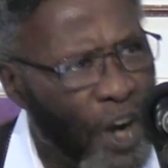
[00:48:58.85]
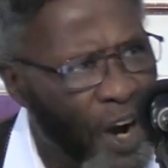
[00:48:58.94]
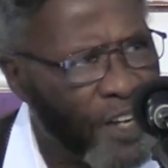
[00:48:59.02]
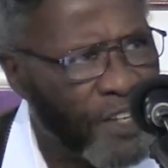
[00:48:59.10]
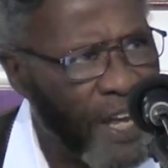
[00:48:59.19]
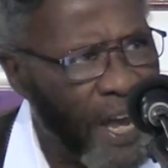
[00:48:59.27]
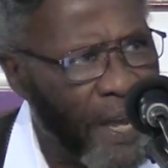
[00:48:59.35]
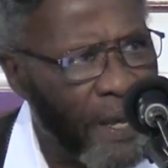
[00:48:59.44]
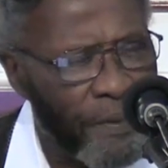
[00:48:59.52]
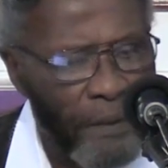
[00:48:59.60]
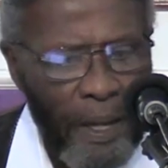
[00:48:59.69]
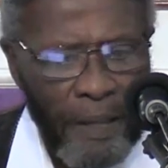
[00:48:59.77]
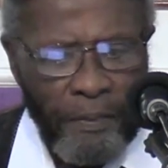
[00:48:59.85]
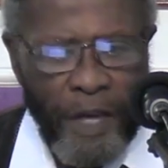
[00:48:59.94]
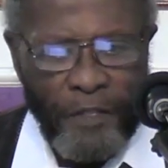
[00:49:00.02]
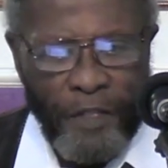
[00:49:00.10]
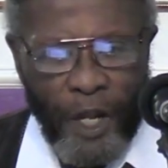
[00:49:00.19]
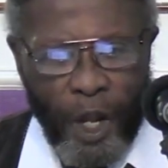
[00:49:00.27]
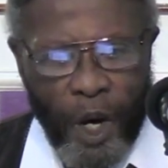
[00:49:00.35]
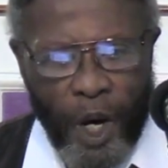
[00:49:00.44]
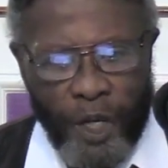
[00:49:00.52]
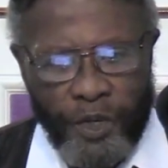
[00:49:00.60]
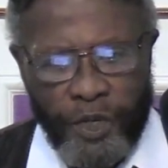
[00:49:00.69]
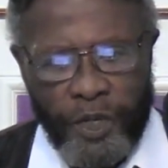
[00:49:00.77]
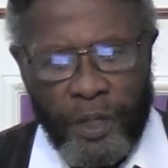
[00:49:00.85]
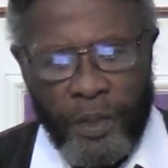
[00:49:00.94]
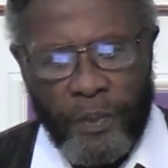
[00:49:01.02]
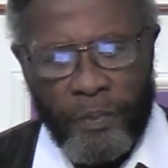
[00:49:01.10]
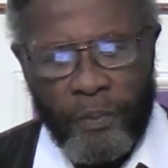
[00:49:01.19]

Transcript: Third thing that they lost.